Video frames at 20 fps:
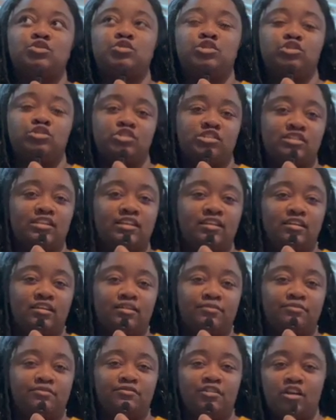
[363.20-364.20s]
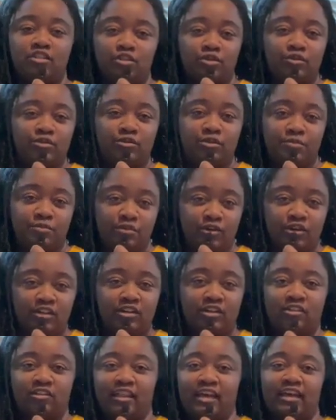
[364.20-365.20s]
who usually follow the
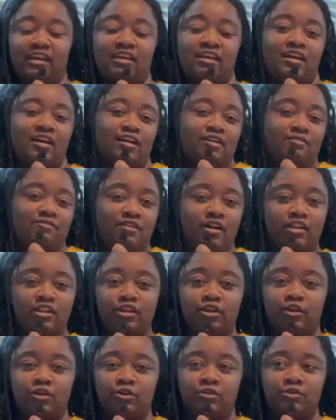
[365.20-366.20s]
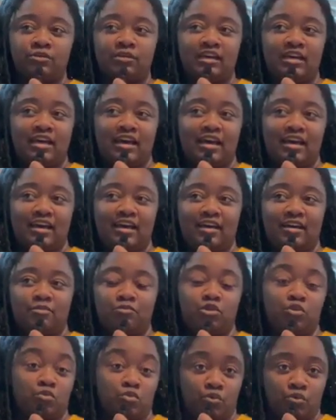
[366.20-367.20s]
book or follow
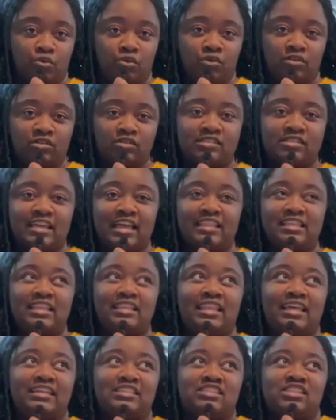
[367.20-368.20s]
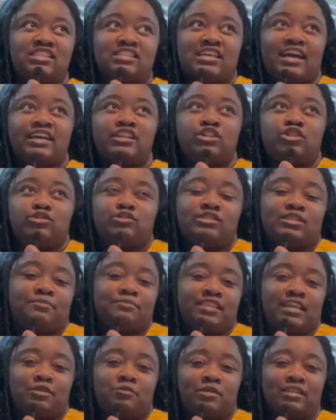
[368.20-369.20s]
the rules, and then they decide to do
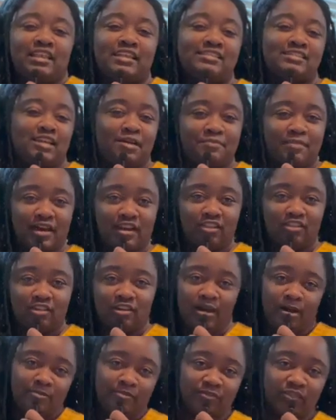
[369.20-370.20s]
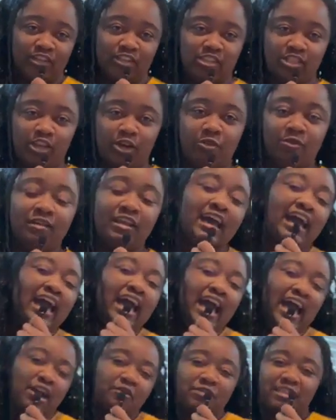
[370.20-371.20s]
something where they step out of their comfort zone.
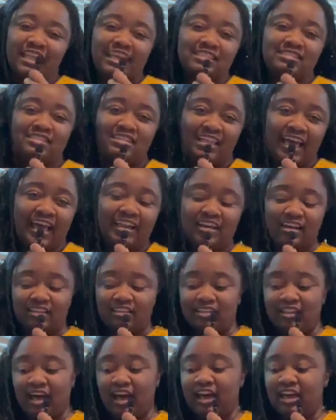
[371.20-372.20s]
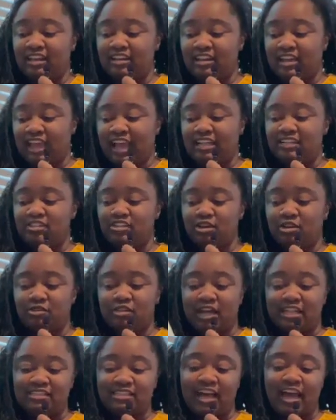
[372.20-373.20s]
I relate to that a lot. And so
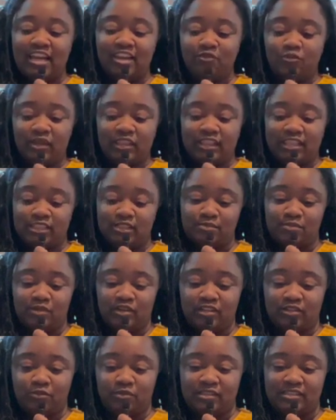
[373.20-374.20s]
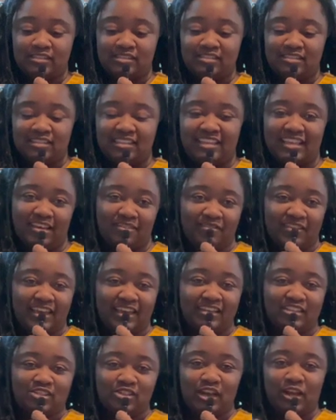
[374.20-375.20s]
that's kind of what this book was
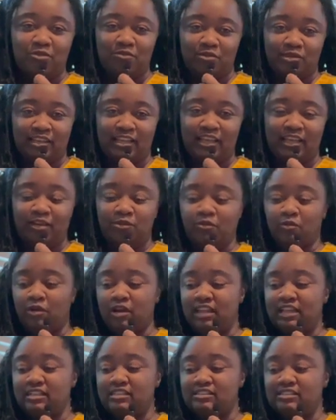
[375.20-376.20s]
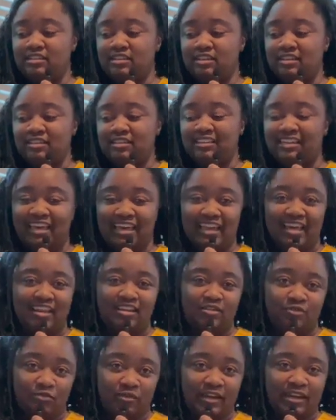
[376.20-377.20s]
giving. So I really wanted to get it
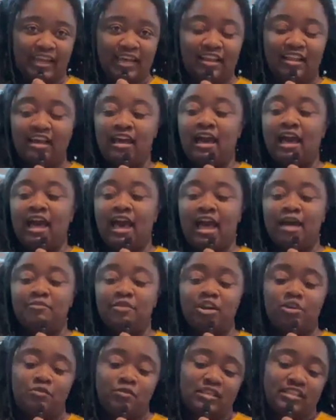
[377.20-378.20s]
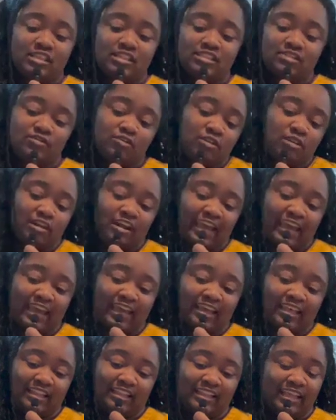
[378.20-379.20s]
and read it. I'm going to read this for
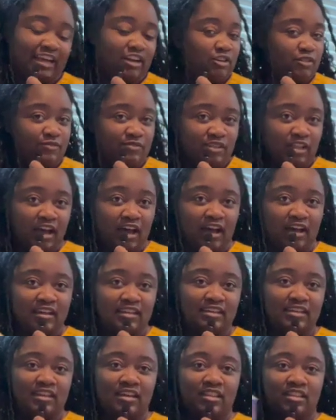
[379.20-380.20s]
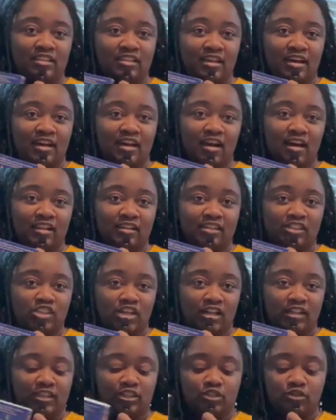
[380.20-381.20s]
a later vlog, the Holly
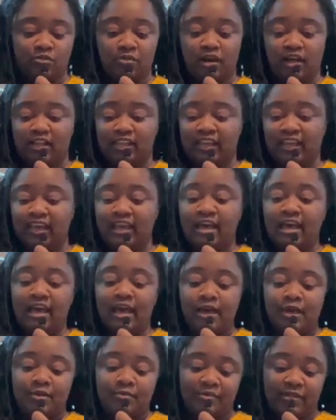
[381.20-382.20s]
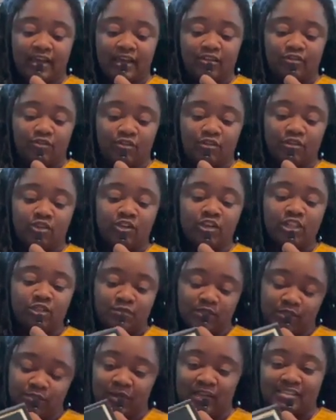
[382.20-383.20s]
Jolly Diwali, but for
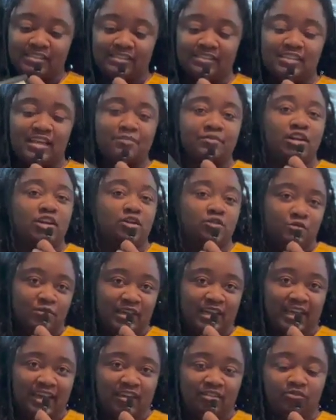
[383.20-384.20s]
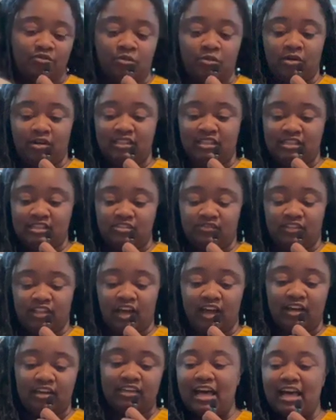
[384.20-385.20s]
Christmas Presents, I'm going to read it for this
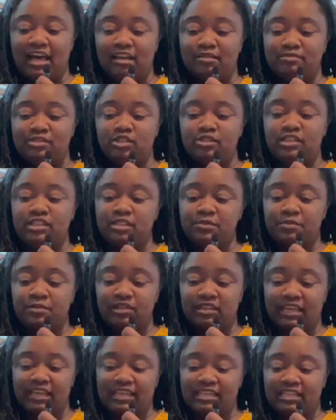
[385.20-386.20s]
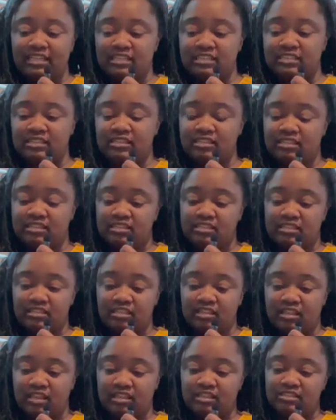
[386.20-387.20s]
vlog. So this book is...
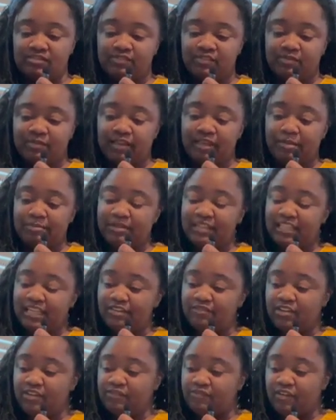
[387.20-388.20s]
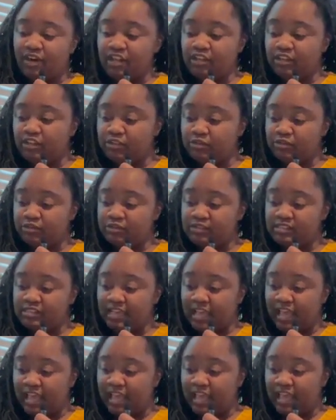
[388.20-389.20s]
I believe it follows
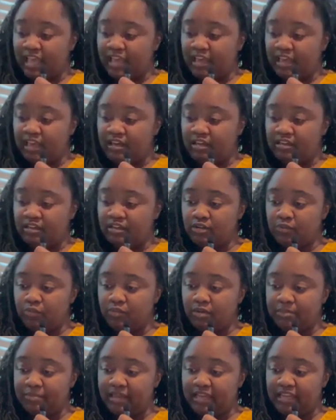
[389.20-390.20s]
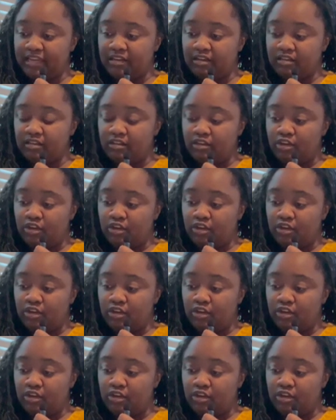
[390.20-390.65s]
a woman